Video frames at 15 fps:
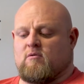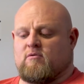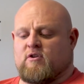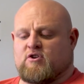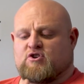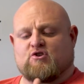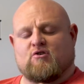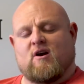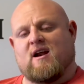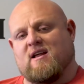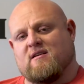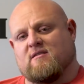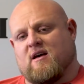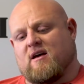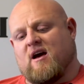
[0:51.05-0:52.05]
the
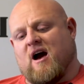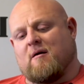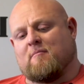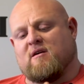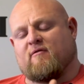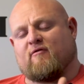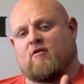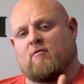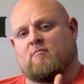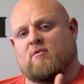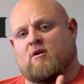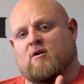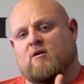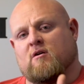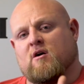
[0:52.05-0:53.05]
training that got me from
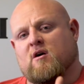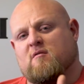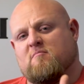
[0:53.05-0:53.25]
the